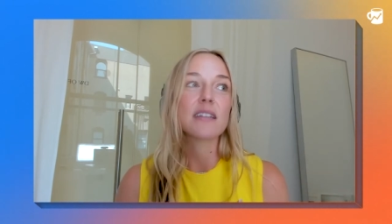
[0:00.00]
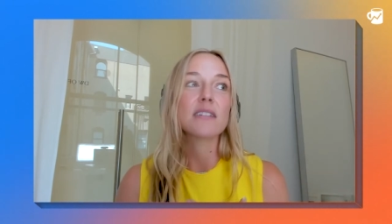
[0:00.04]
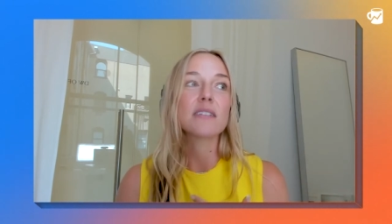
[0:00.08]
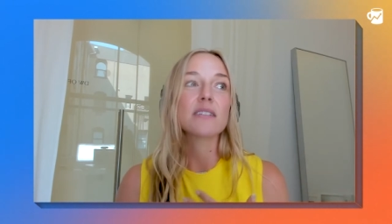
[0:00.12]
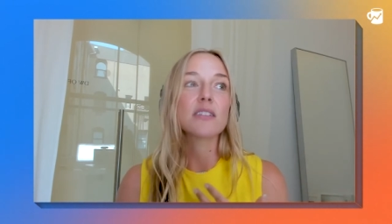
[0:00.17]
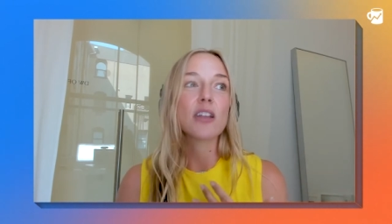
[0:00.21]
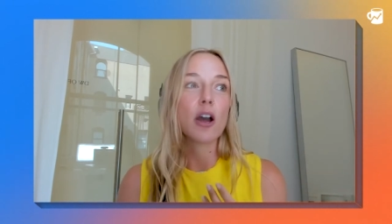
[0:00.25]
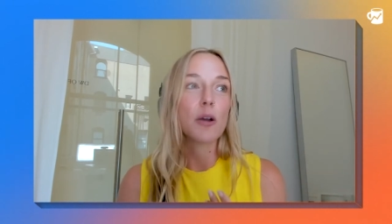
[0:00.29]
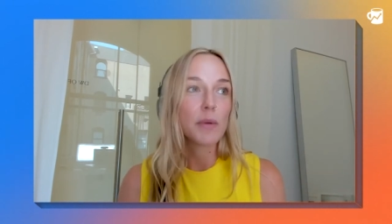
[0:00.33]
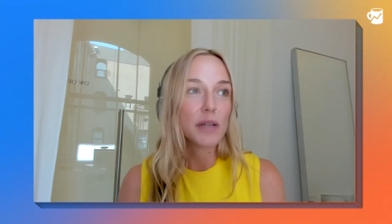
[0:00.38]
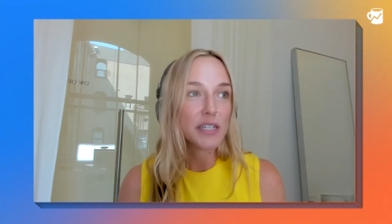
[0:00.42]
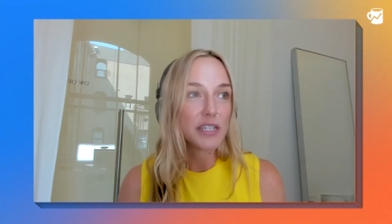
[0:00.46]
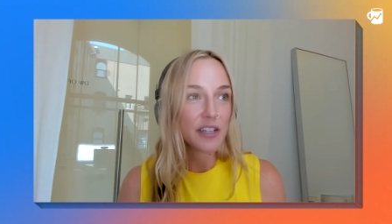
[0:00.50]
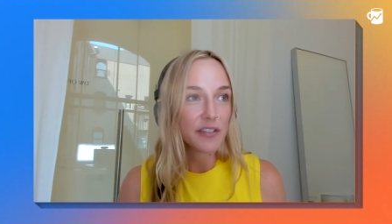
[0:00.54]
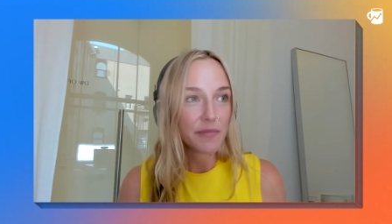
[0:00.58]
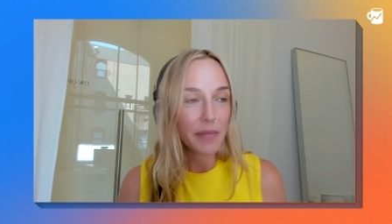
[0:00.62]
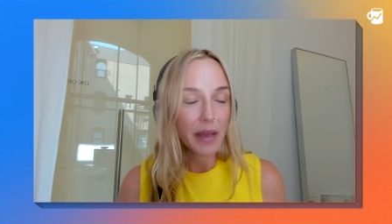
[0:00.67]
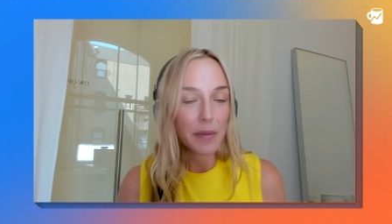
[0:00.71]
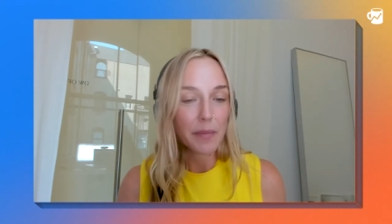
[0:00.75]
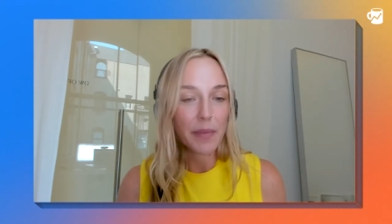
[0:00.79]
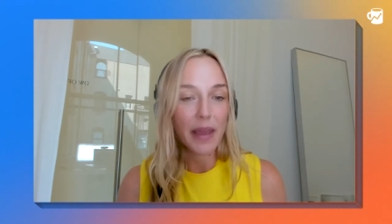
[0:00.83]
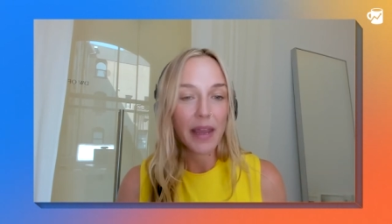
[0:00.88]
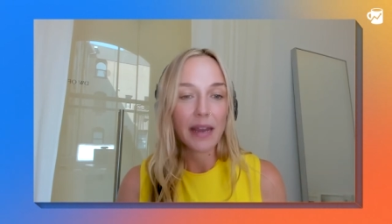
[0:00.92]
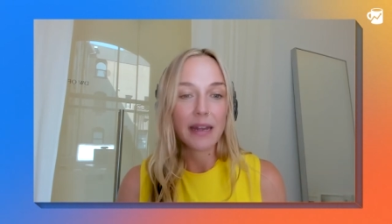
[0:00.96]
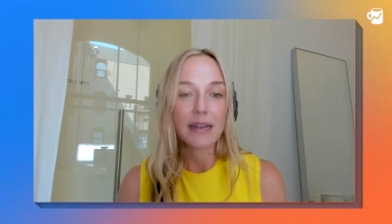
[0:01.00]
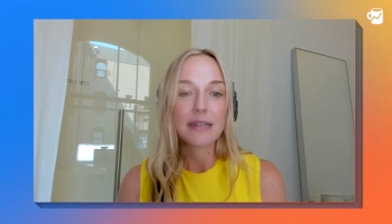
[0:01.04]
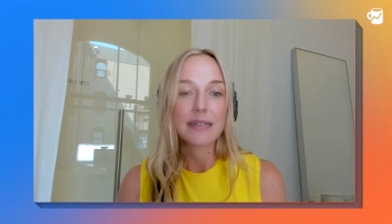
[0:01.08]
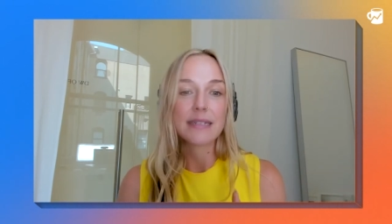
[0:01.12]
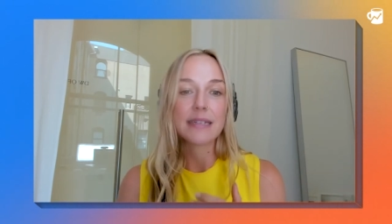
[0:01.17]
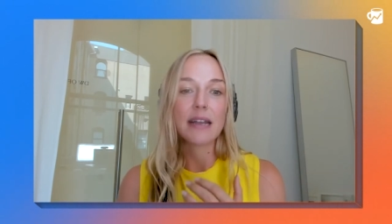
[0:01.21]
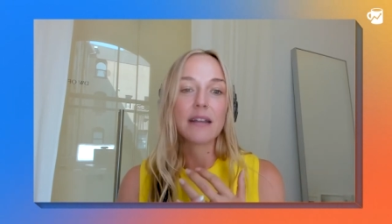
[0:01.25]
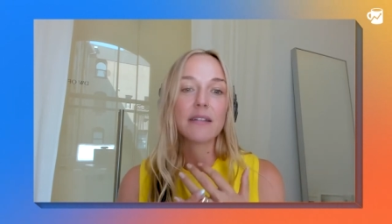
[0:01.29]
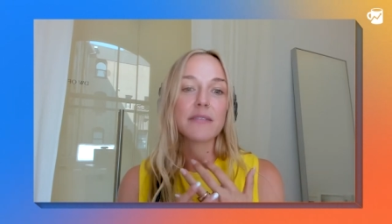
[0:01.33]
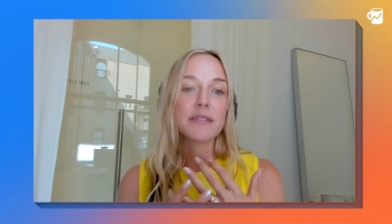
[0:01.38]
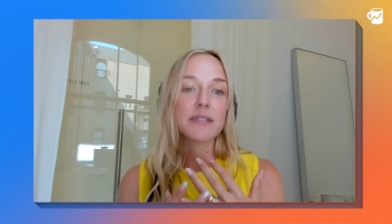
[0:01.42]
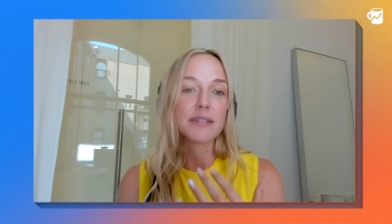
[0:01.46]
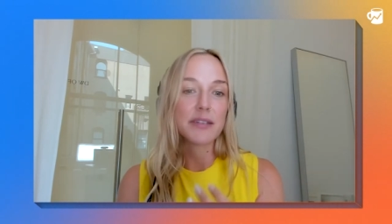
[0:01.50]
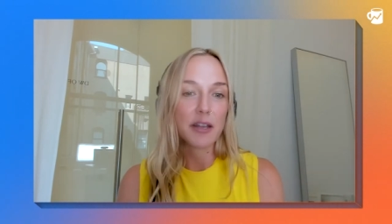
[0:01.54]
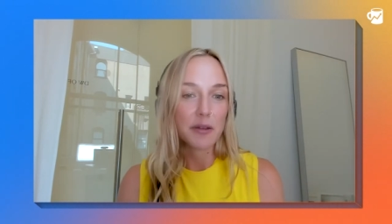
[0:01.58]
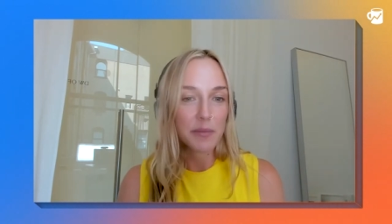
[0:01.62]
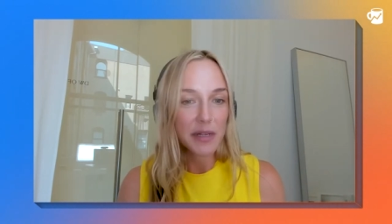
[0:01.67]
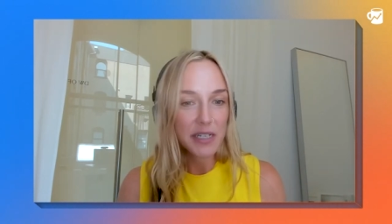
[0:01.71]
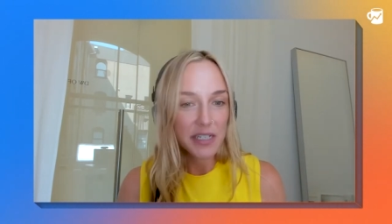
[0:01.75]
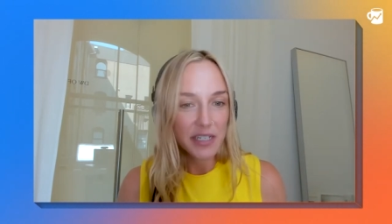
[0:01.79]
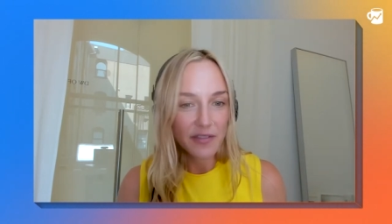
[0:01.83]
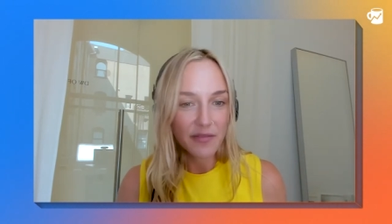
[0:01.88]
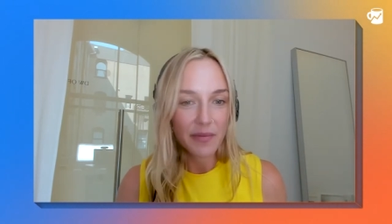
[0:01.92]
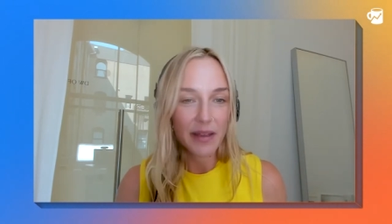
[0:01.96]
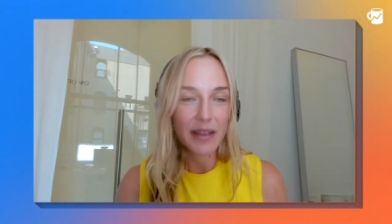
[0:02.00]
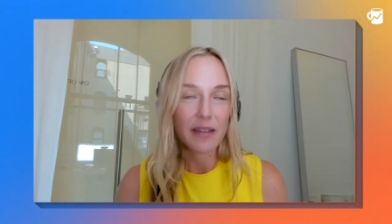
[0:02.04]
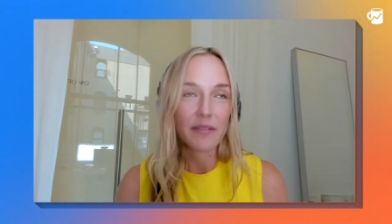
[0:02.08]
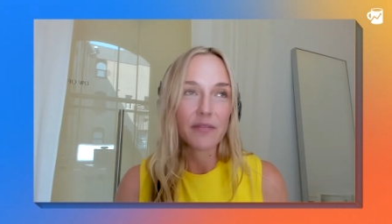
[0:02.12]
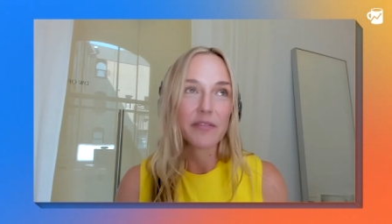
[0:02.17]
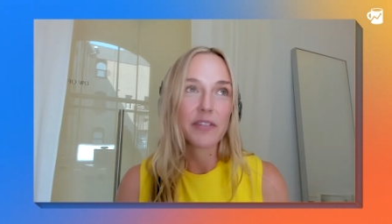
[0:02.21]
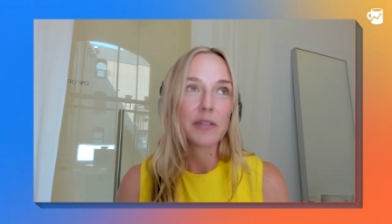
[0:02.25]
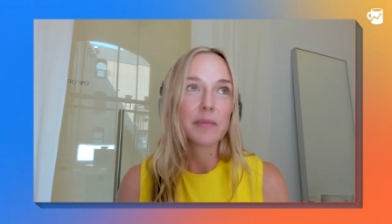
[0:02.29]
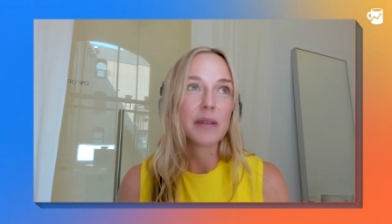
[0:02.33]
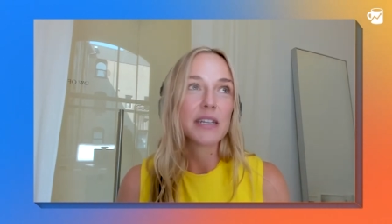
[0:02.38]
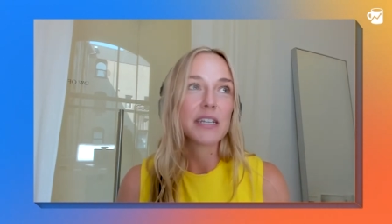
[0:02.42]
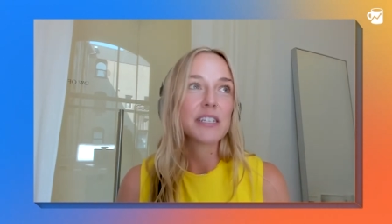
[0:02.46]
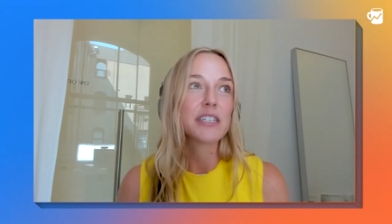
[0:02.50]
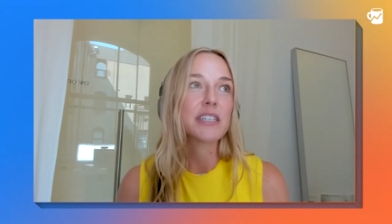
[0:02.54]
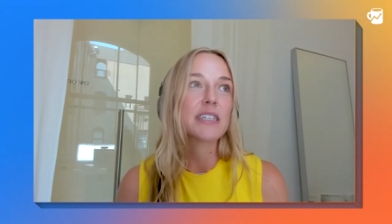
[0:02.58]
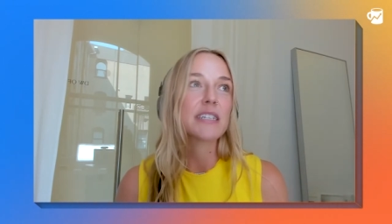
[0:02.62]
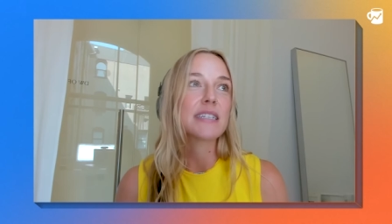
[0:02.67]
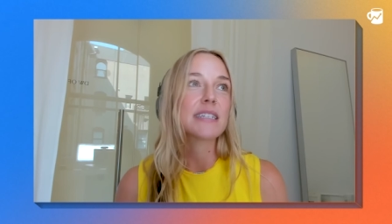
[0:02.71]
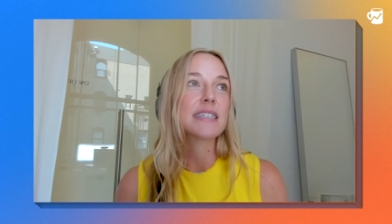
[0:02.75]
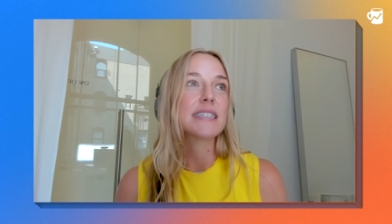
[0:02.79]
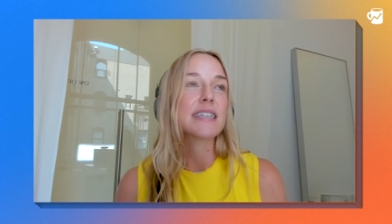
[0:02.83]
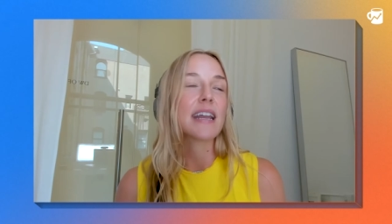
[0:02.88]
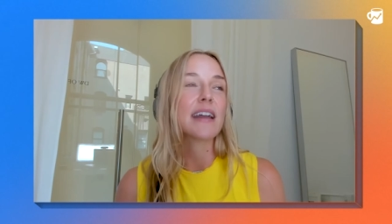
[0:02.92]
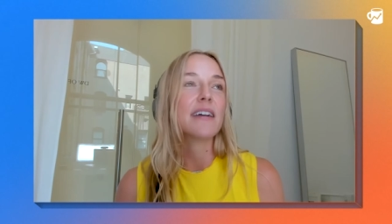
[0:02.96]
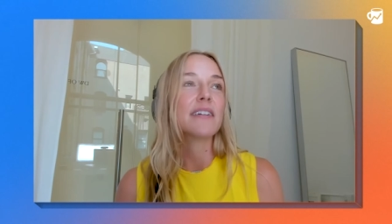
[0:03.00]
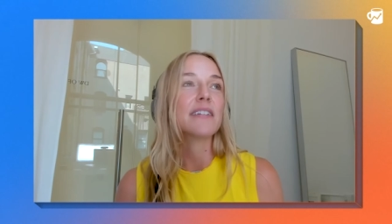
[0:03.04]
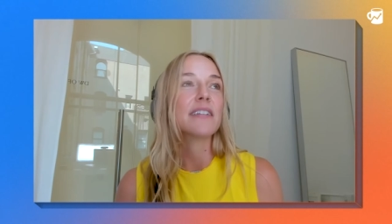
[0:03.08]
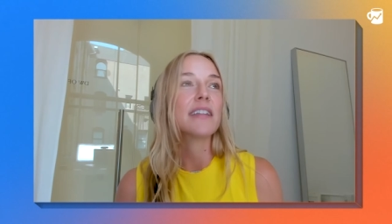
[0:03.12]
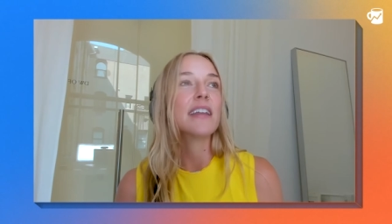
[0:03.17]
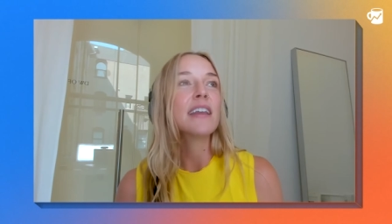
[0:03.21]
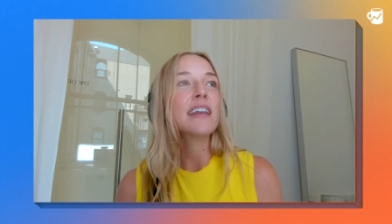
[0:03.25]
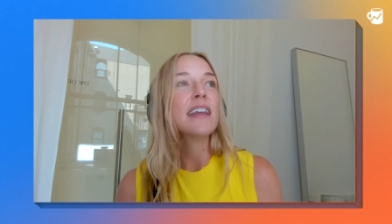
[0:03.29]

So much of my pain is down. So much of my inflammation is down.